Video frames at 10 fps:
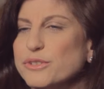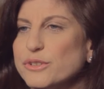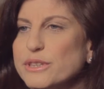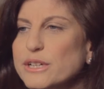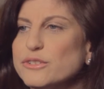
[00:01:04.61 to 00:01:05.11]

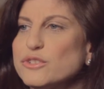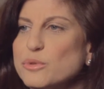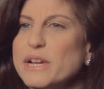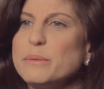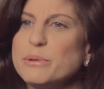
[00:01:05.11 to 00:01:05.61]
So there's
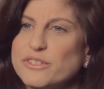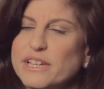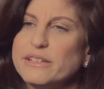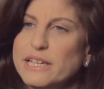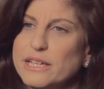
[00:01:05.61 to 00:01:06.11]

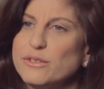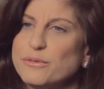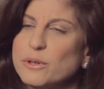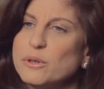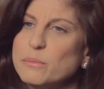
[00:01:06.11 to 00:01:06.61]
20% of kids
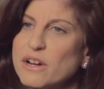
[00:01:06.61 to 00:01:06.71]
for whom